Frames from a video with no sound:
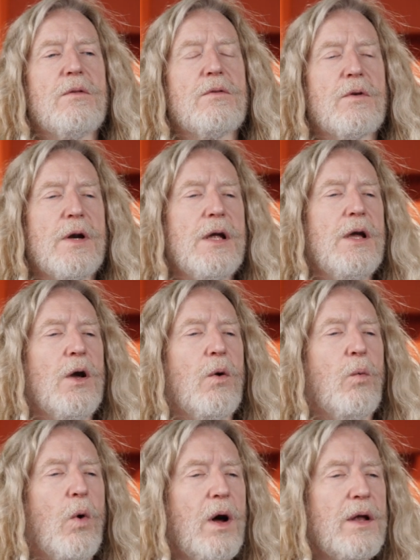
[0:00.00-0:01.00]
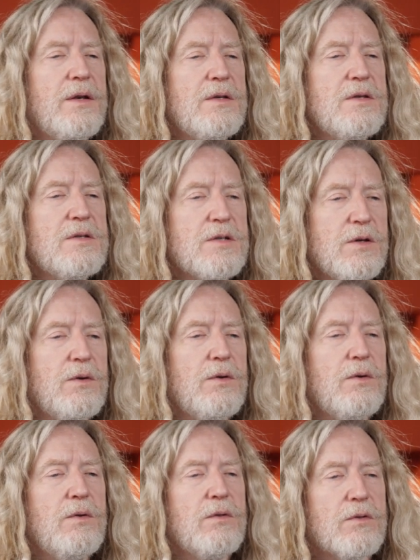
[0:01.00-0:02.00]
3, 1,
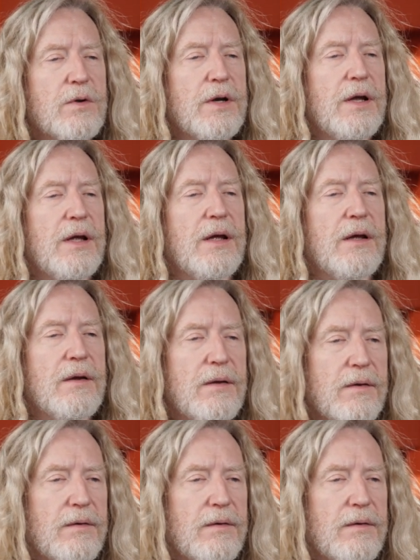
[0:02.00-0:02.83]
2, 3.